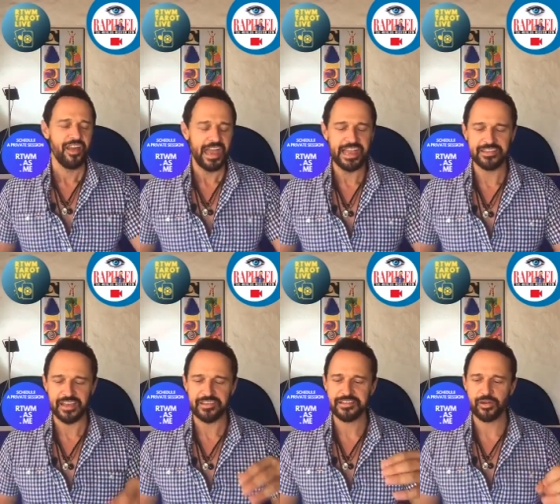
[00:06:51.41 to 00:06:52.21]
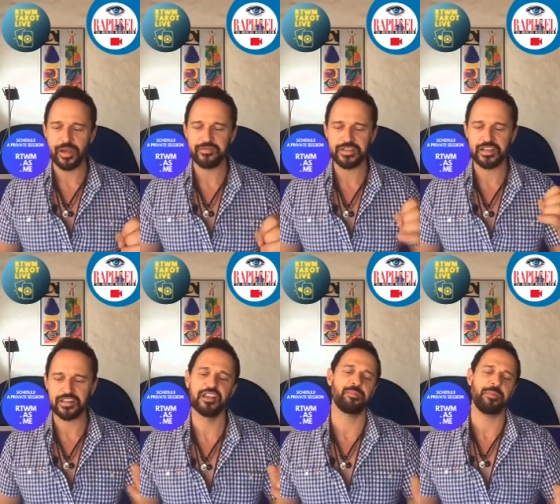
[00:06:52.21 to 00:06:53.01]
And so I feel a
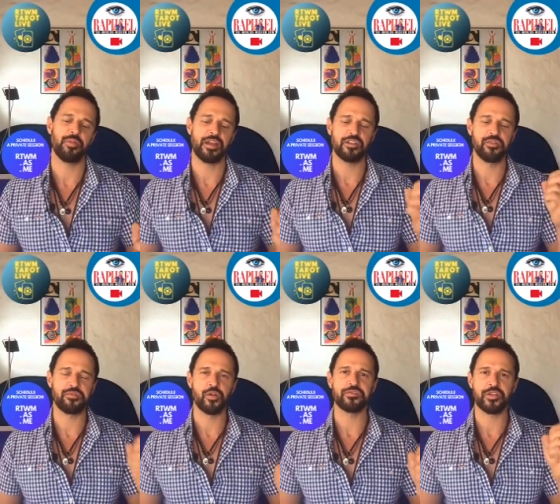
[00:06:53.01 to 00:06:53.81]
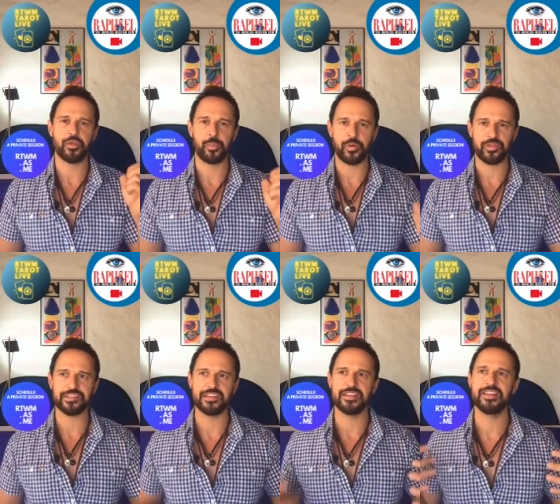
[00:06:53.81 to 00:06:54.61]
lot of people are going to vote for the
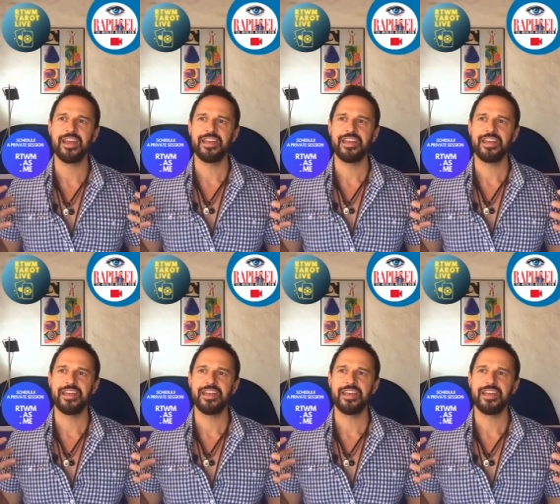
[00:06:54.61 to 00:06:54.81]
person